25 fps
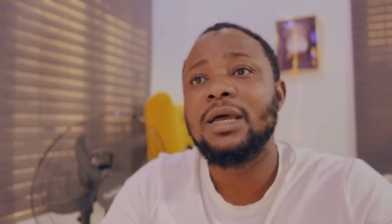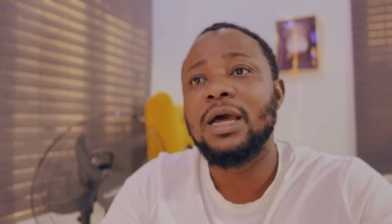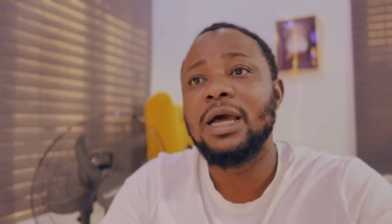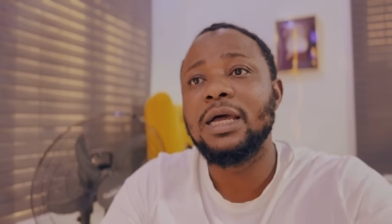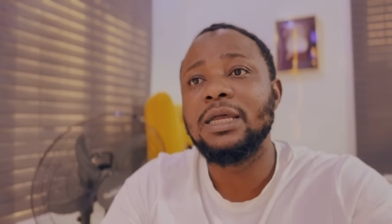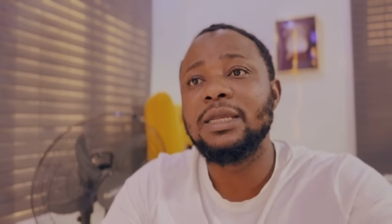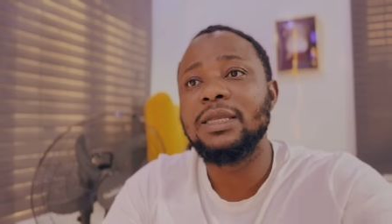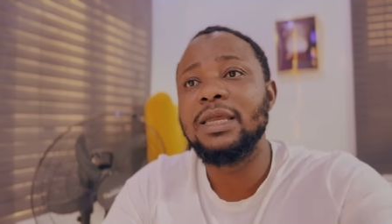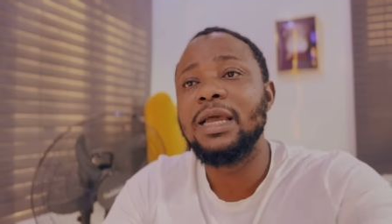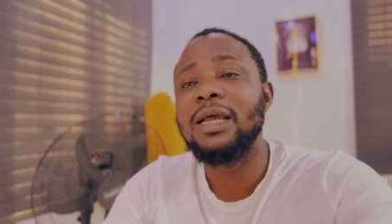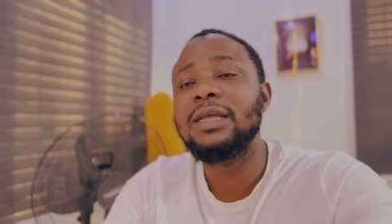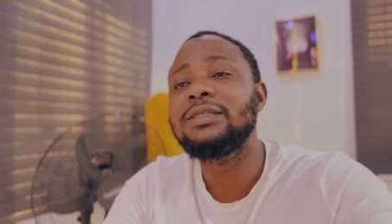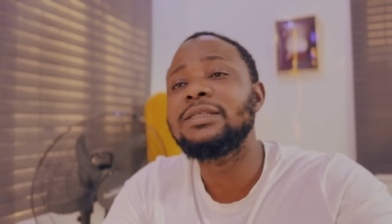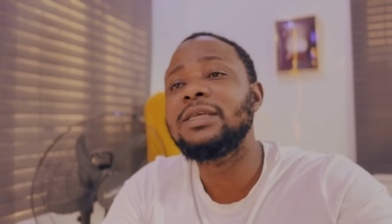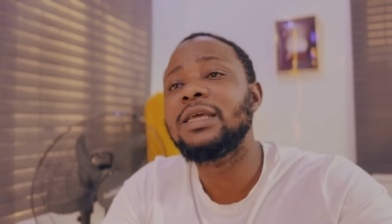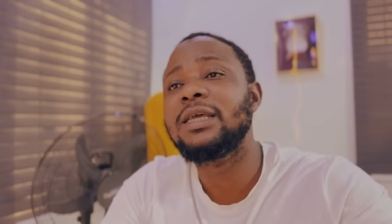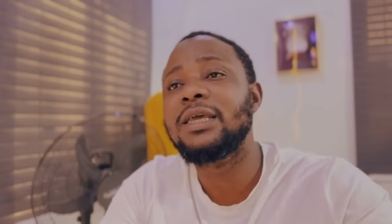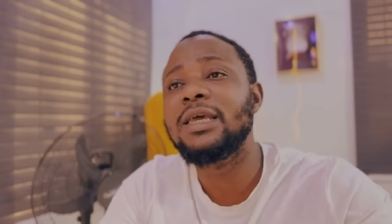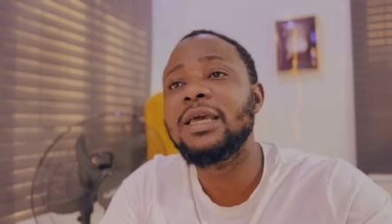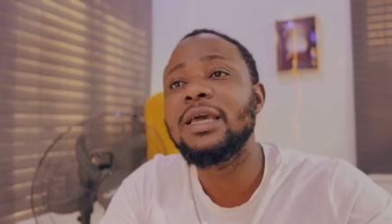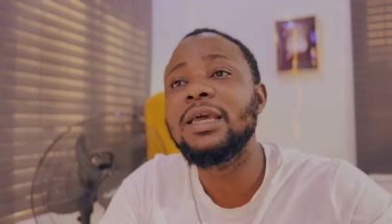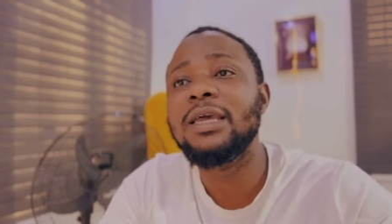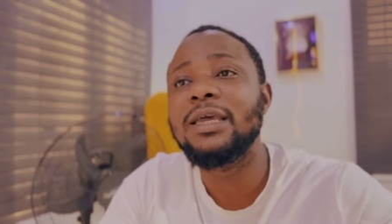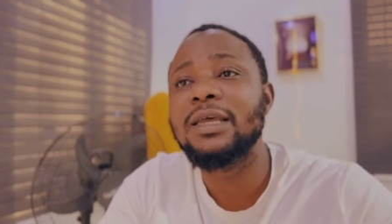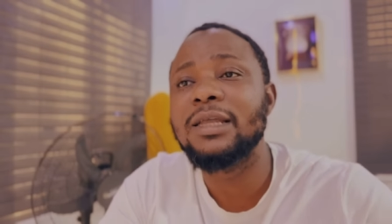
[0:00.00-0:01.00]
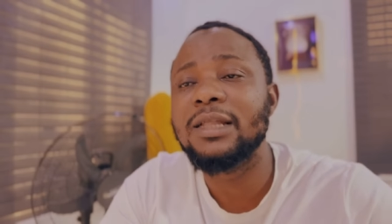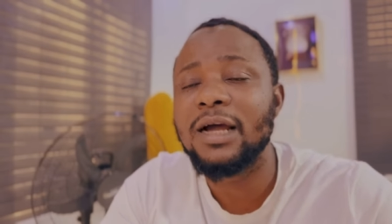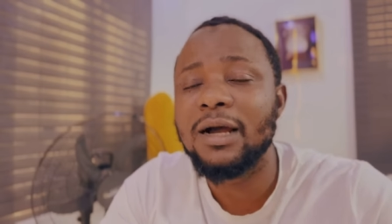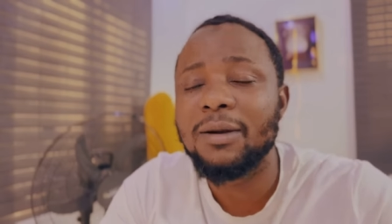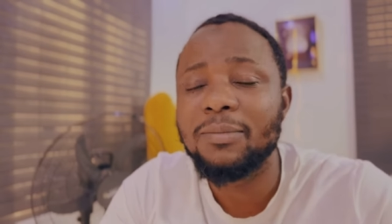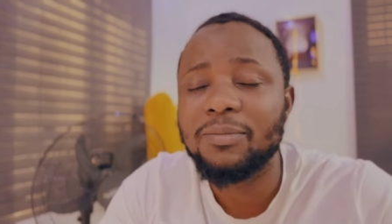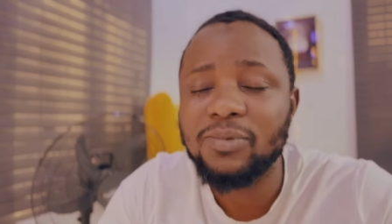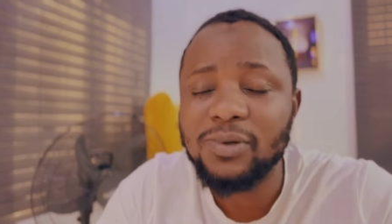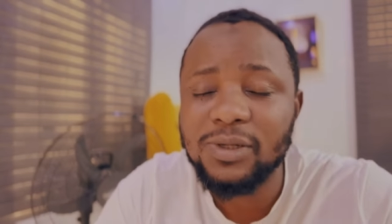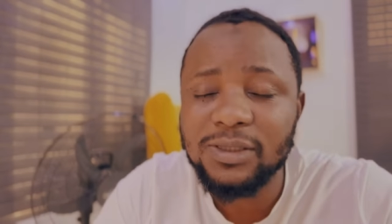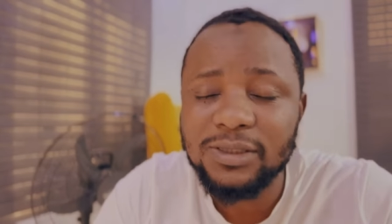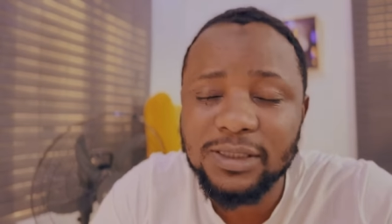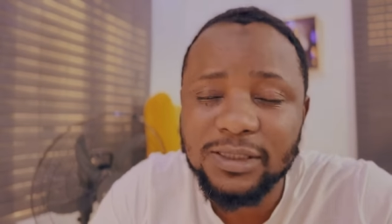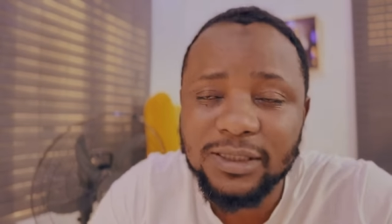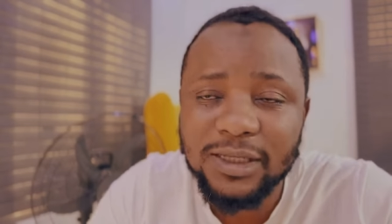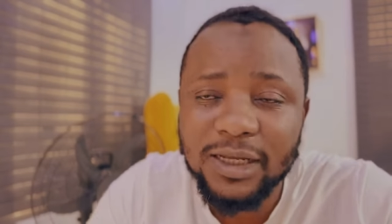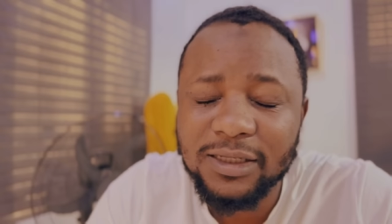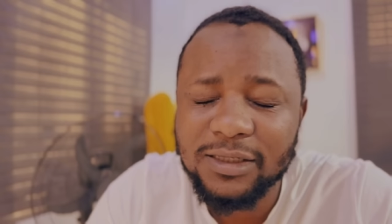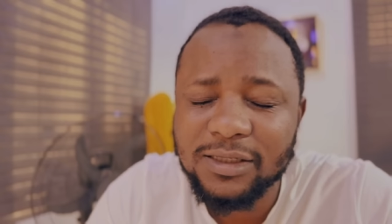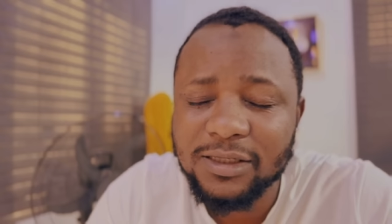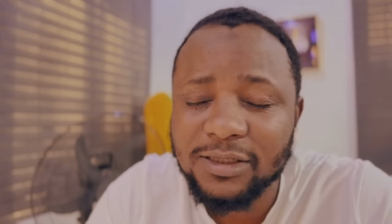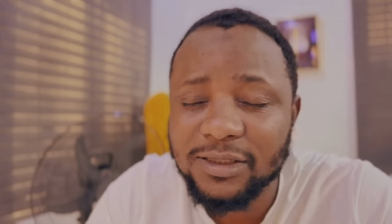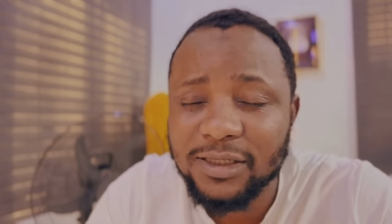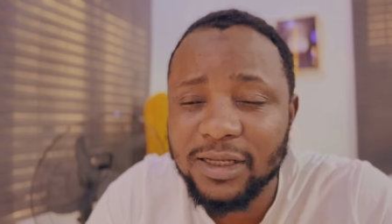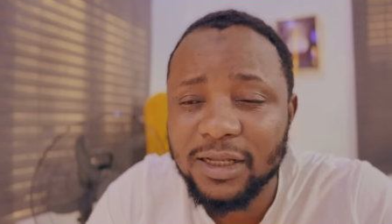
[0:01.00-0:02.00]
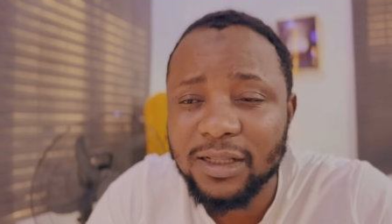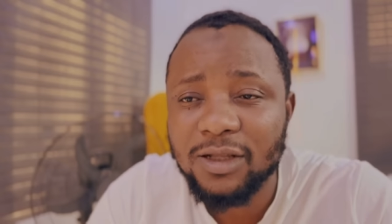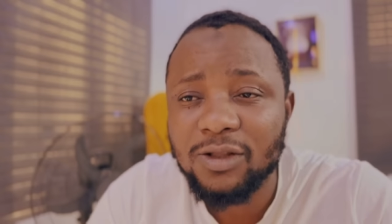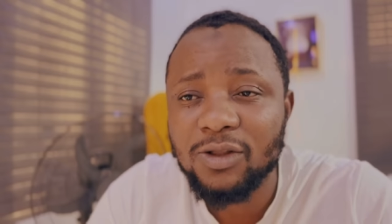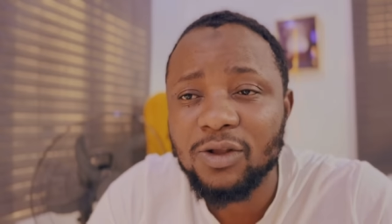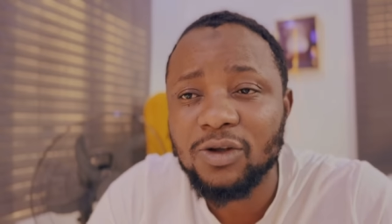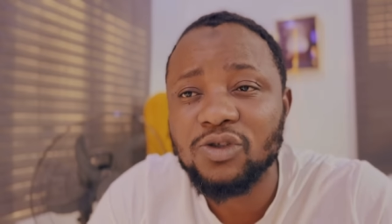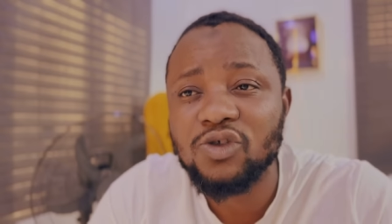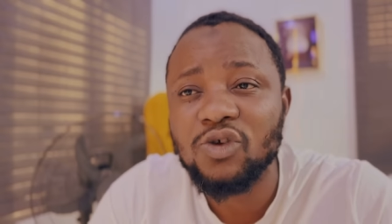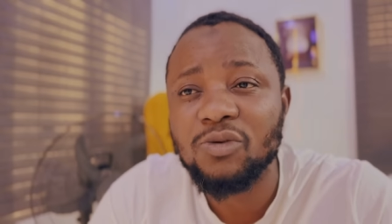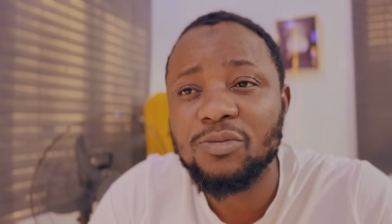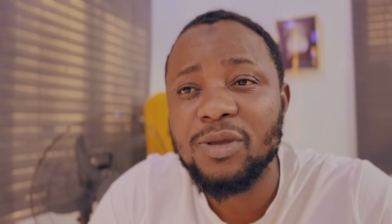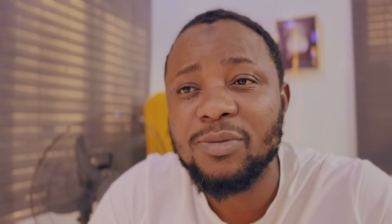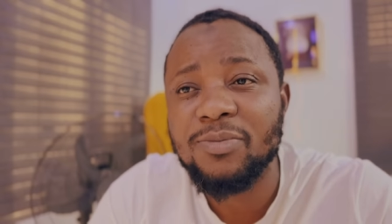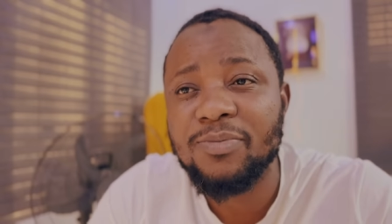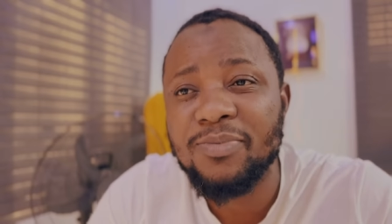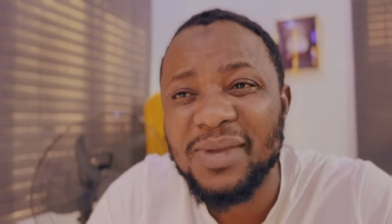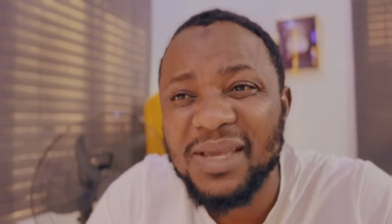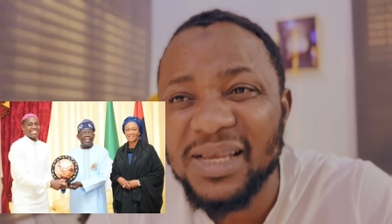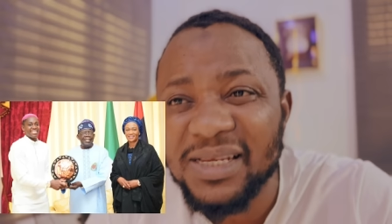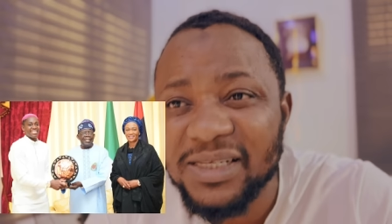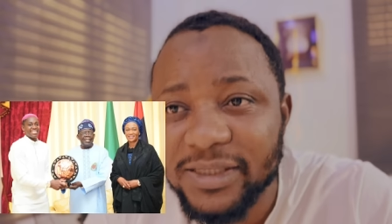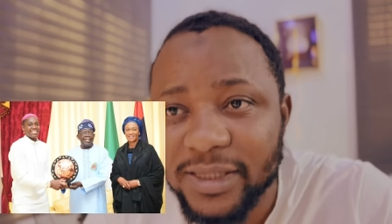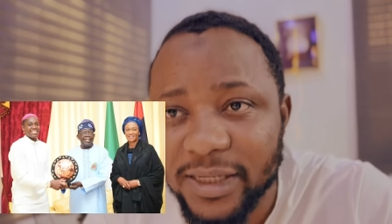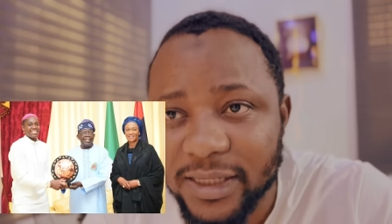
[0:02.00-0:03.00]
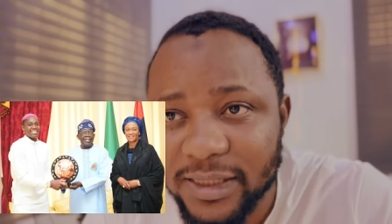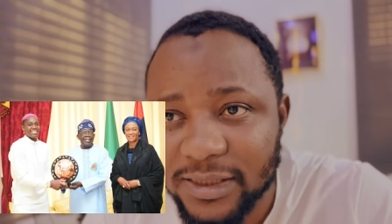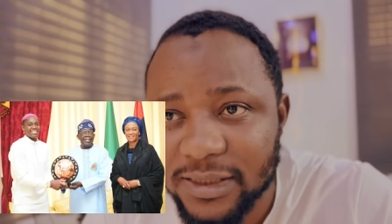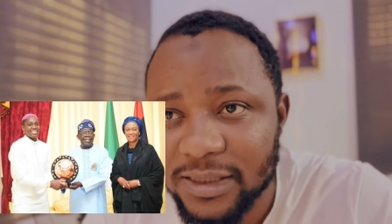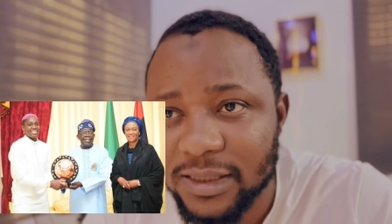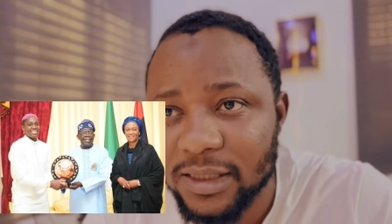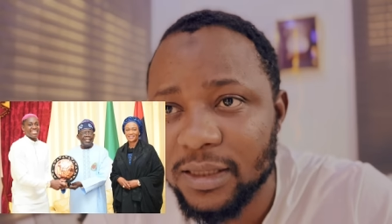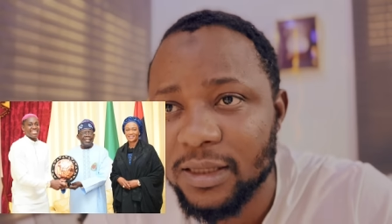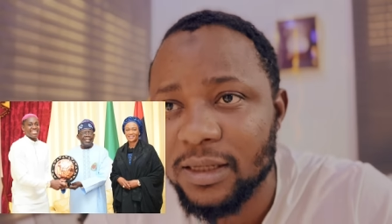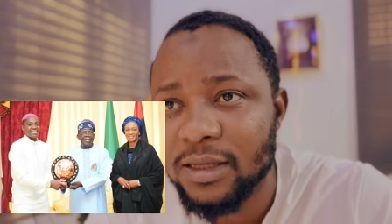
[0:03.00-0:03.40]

And yet again, our president is telling us to be patient,